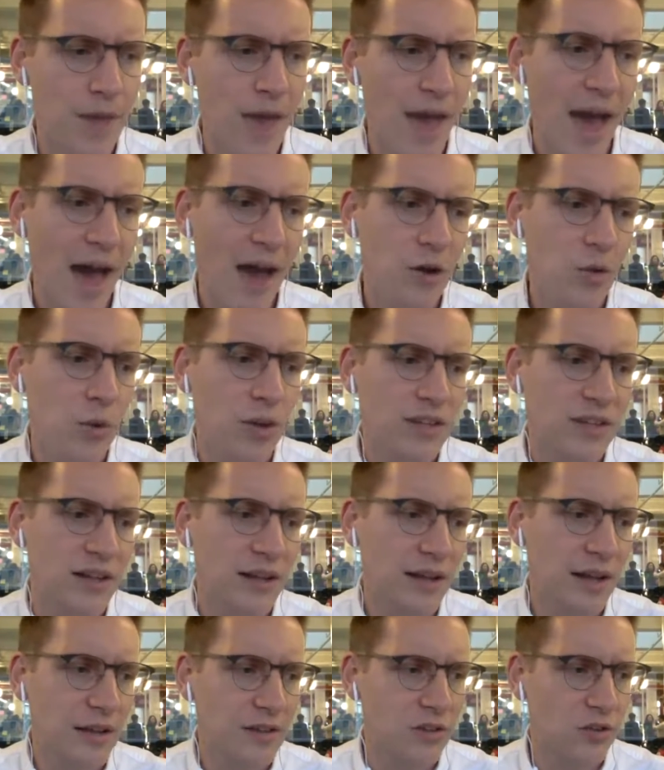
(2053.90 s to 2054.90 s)
how do we
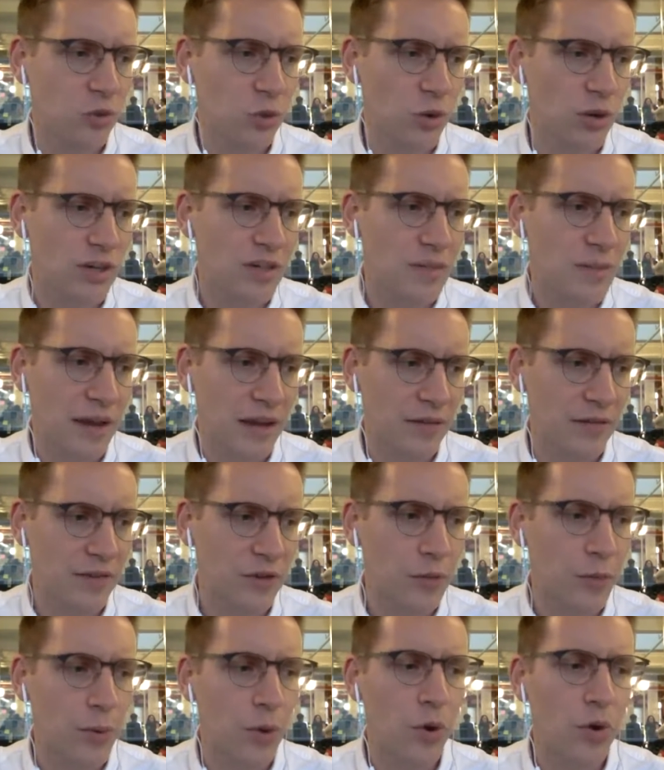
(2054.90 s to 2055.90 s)
tell our story to make
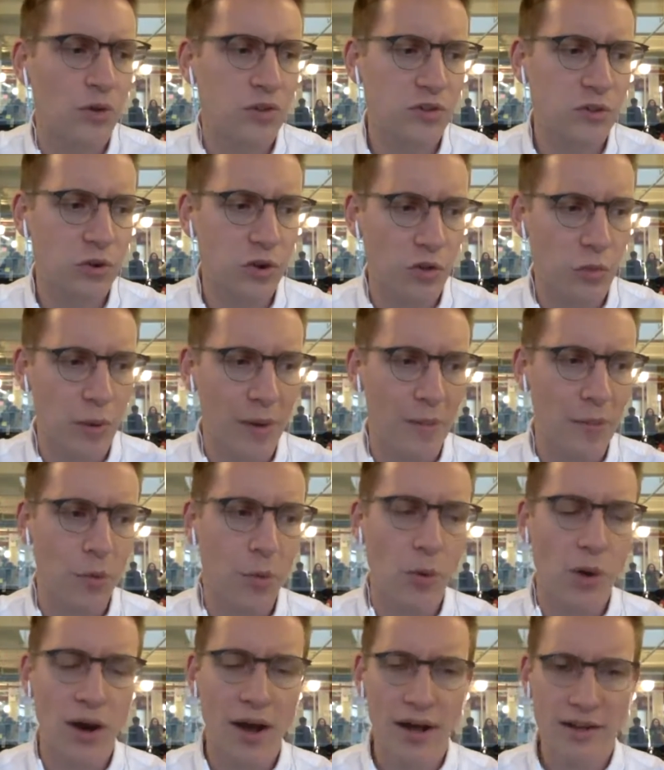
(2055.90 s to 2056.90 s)
it feel personal to the
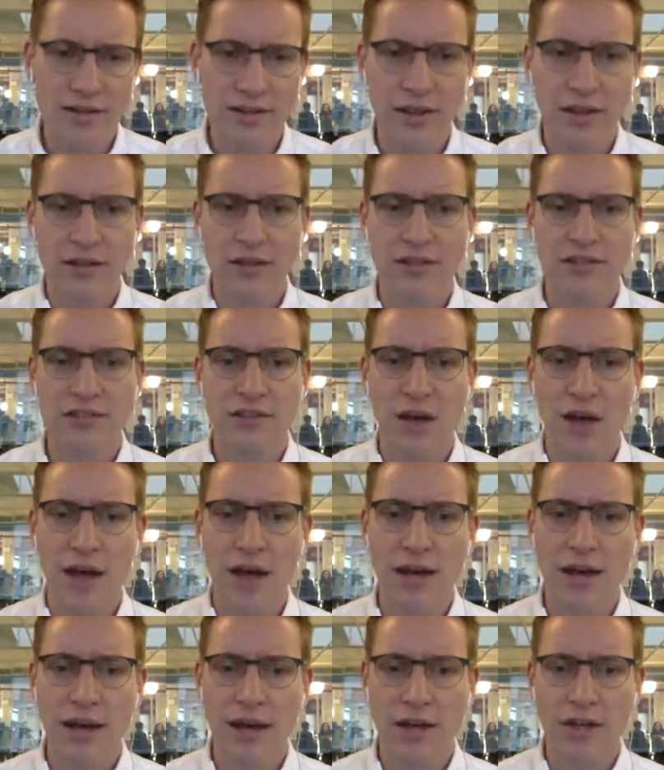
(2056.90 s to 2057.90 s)
people we're asking to
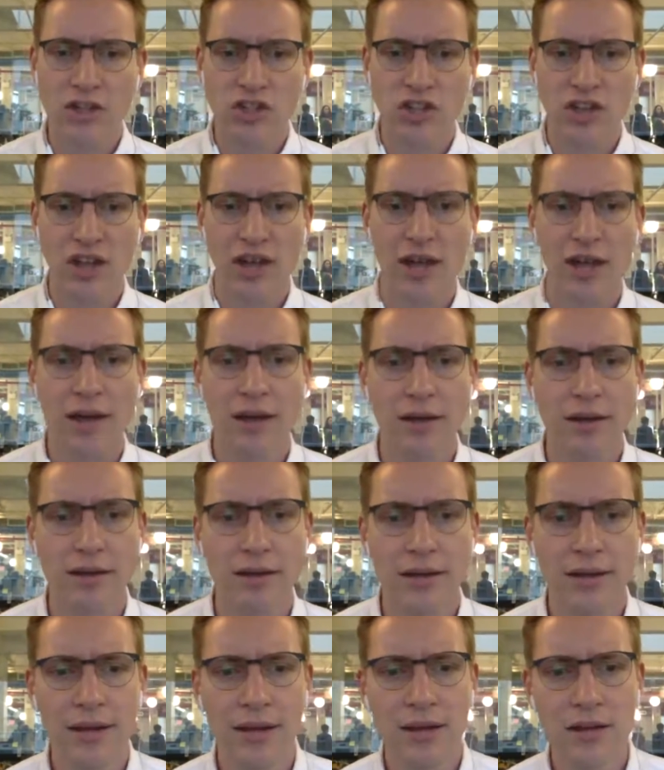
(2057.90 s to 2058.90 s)
sign and share?
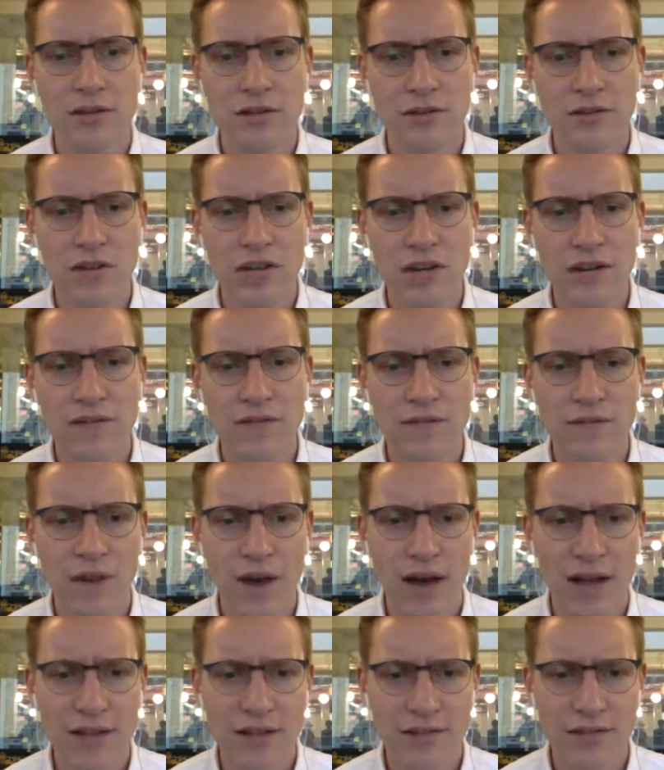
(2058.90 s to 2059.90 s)
Do you have any
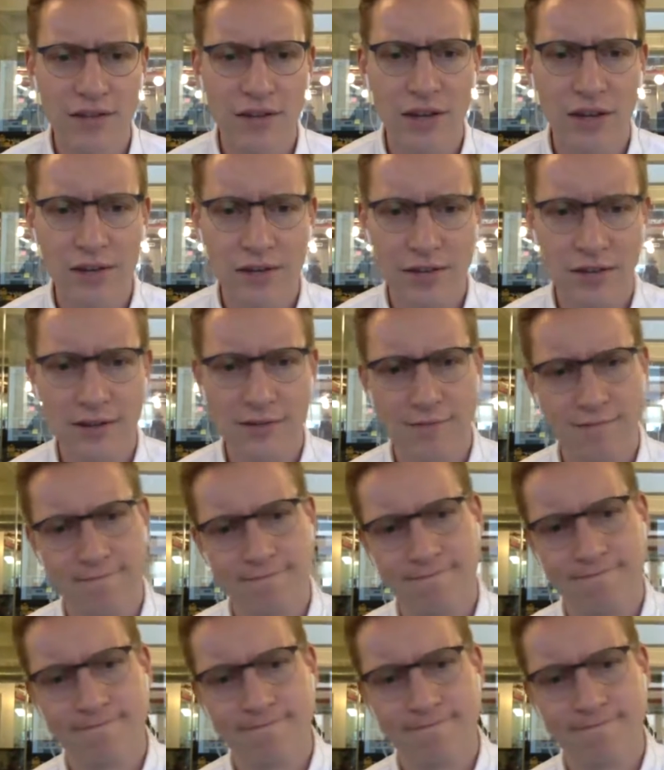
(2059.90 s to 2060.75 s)
advice for Nelson?